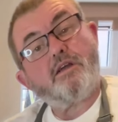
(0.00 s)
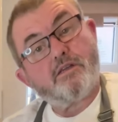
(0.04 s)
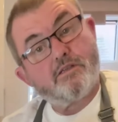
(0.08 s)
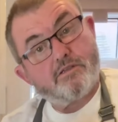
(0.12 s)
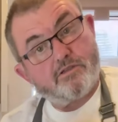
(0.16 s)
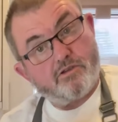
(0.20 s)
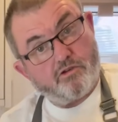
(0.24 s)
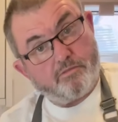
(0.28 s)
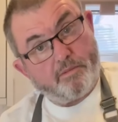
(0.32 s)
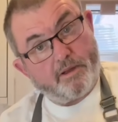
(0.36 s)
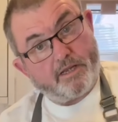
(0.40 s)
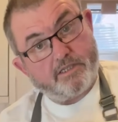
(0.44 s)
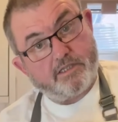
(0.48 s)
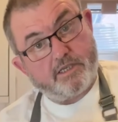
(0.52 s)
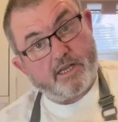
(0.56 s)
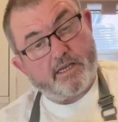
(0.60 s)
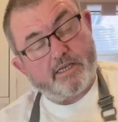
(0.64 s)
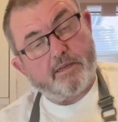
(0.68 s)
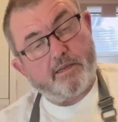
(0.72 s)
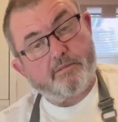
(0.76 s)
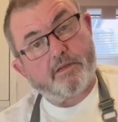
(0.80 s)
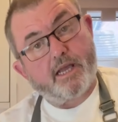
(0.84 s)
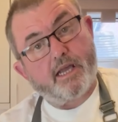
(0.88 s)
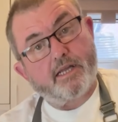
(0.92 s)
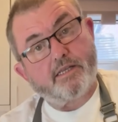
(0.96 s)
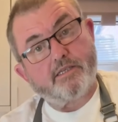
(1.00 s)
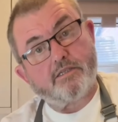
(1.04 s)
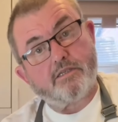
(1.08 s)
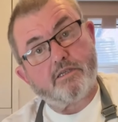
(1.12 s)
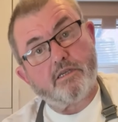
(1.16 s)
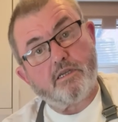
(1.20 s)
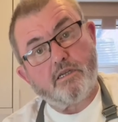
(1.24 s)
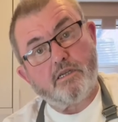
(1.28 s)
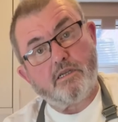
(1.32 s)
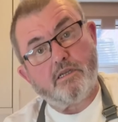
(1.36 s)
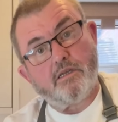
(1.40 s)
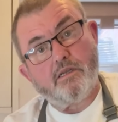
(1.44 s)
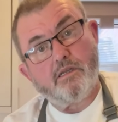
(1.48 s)
talk about stand up
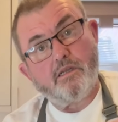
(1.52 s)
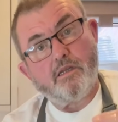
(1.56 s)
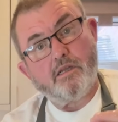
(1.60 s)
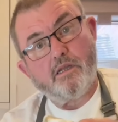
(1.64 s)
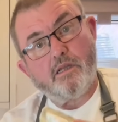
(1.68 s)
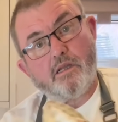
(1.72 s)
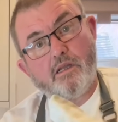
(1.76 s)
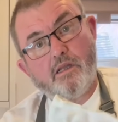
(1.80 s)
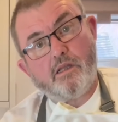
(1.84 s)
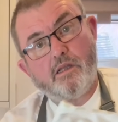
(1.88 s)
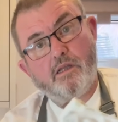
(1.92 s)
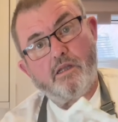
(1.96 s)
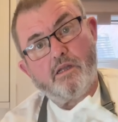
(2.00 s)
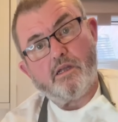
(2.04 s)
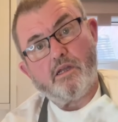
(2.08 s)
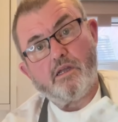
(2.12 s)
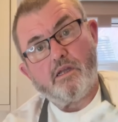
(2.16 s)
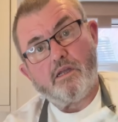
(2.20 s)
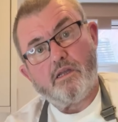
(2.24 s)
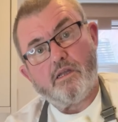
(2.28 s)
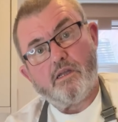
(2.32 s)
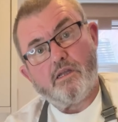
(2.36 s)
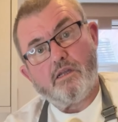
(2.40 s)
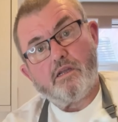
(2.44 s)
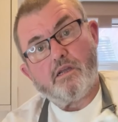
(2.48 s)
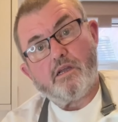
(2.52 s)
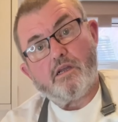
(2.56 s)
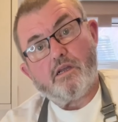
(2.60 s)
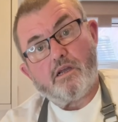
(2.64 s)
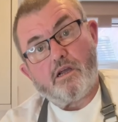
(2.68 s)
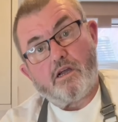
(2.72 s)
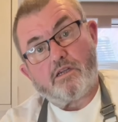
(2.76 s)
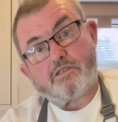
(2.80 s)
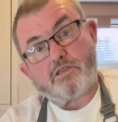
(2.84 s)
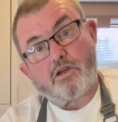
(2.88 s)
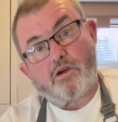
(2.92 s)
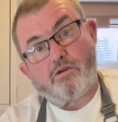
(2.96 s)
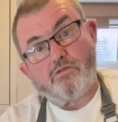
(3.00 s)
cancer.
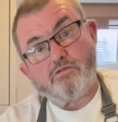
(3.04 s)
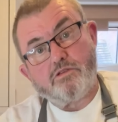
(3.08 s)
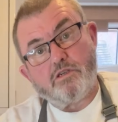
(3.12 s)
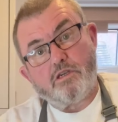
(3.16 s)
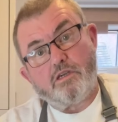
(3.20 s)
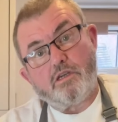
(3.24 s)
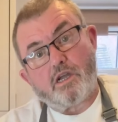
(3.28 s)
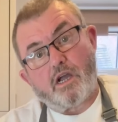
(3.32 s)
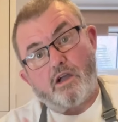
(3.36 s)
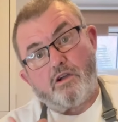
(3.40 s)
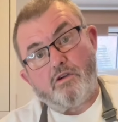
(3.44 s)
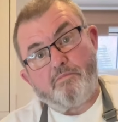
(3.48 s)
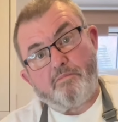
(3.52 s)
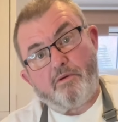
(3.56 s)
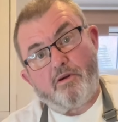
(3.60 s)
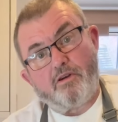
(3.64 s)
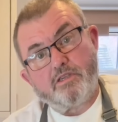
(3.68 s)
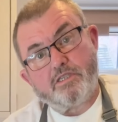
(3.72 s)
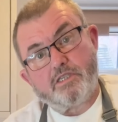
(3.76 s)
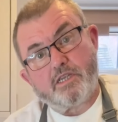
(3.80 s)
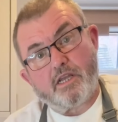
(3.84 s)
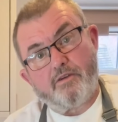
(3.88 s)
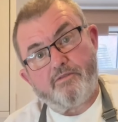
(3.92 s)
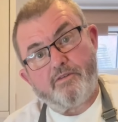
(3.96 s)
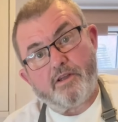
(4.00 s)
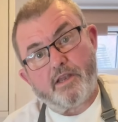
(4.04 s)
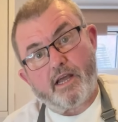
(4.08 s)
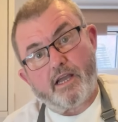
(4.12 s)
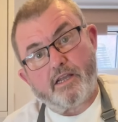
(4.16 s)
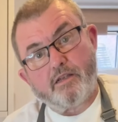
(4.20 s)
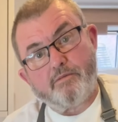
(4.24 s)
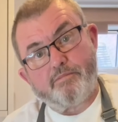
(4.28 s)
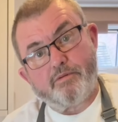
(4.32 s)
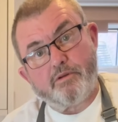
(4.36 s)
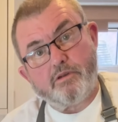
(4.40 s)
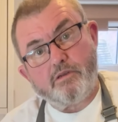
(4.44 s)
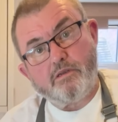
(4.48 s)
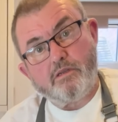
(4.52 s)
I told you, go and buy yourself an
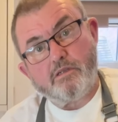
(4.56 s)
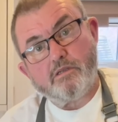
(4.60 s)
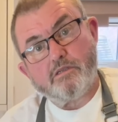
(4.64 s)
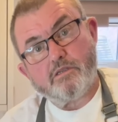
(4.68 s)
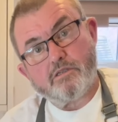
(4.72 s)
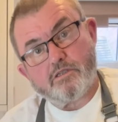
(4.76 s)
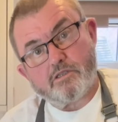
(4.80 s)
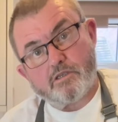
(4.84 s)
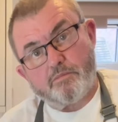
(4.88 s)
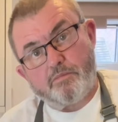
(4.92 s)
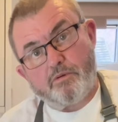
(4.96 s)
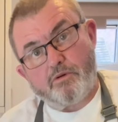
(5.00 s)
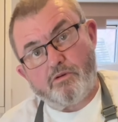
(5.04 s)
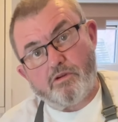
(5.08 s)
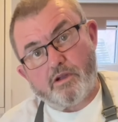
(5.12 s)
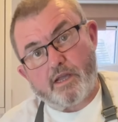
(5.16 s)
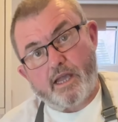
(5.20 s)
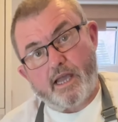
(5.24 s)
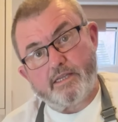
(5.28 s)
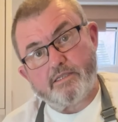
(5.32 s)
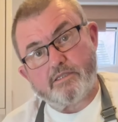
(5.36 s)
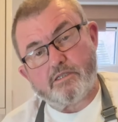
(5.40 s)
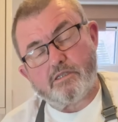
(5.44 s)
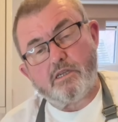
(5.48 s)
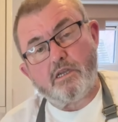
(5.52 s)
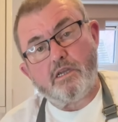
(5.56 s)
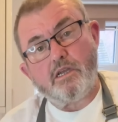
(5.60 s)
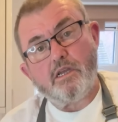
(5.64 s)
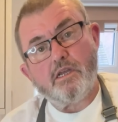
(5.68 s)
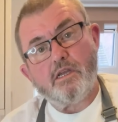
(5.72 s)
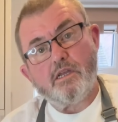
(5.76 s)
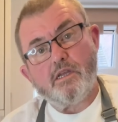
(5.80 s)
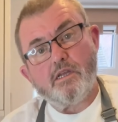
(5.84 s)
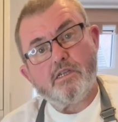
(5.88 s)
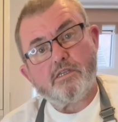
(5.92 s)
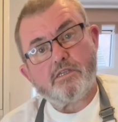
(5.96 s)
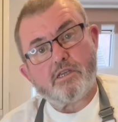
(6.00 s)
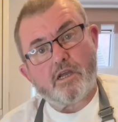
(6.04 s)
apron, support cancer,
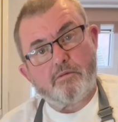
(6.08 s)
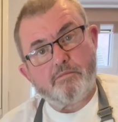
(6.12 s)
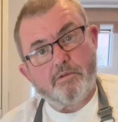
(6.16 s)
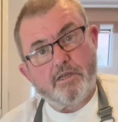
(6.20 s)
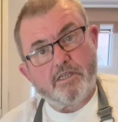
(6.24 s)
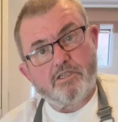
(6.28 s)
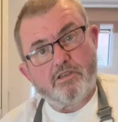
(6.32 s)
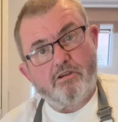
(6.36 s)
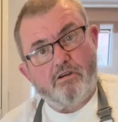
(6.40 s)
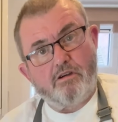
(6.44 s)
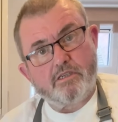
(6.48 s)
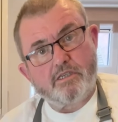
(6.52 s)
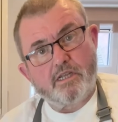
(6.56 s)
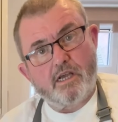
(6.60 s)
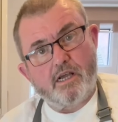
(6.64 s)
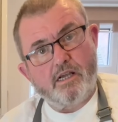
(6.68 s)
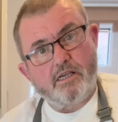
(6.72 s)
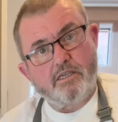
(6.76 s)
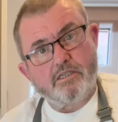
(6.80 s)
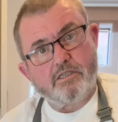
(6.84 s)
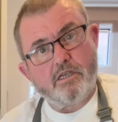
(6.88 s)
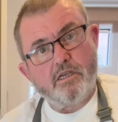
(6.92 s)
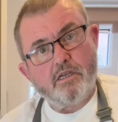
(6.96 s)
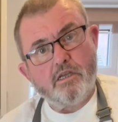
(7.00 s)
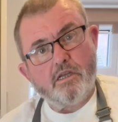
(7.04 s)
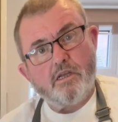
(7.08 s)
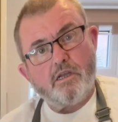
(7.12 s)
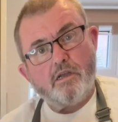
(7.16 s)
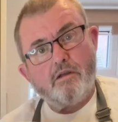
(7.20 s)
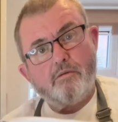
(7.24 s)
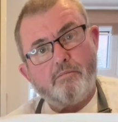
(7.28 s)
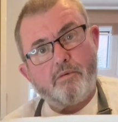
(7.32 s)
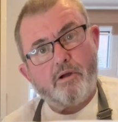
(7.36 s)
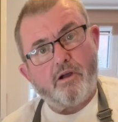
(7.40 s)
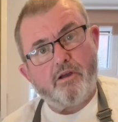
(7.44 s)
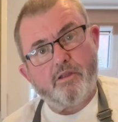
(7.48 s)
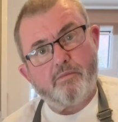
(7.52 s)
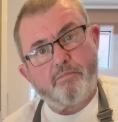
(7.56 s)
don't be a tight ass.
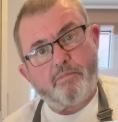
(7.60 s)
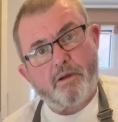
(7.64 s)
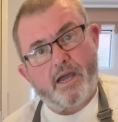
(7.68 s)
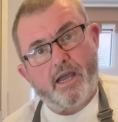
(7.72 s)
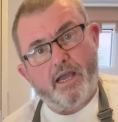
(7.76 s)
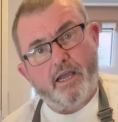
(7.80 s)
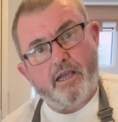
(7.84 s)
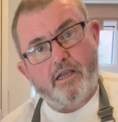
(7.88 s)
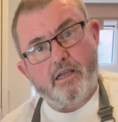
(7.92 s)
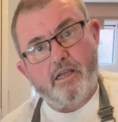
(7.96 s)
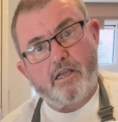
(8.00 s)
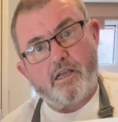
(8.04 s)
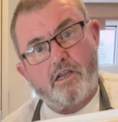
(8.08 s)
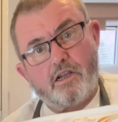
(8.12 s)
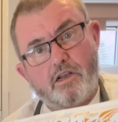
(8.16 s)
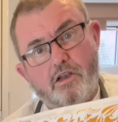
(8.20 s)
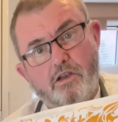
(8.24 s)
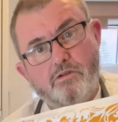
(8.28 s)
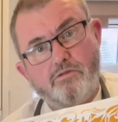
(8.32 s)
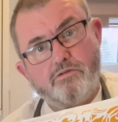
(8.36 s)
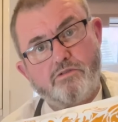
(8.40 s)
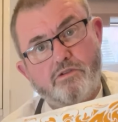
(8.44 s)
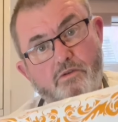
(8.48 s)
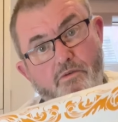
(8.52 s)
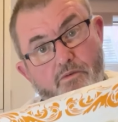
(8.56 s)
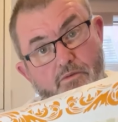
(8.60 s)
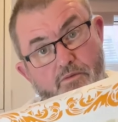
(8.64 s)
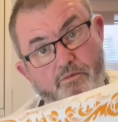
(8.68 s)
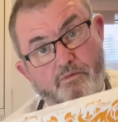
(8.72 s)
Buy the pack, includes,